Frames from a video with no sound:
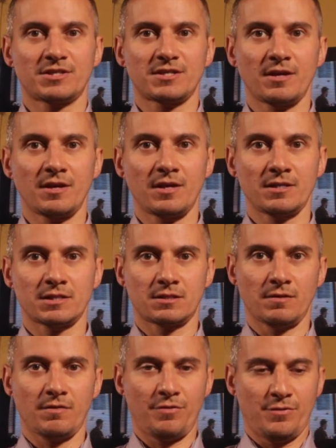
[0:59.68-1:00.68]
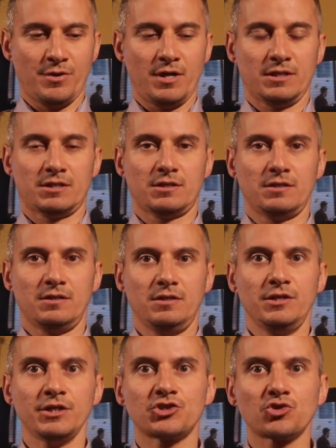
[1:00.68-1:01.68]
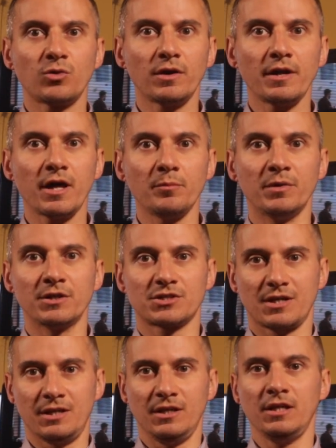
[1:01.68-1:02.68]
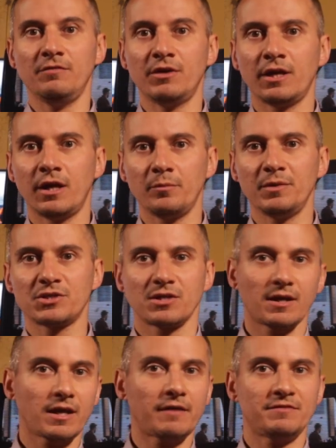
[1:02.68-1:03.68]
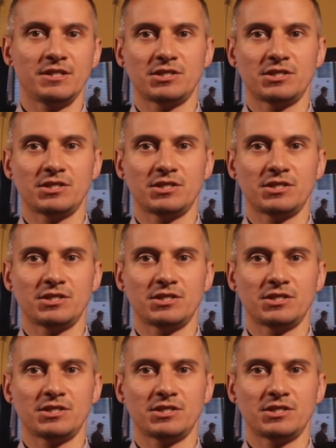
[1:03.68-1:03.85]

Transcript: says that natural numbers and even numbers have the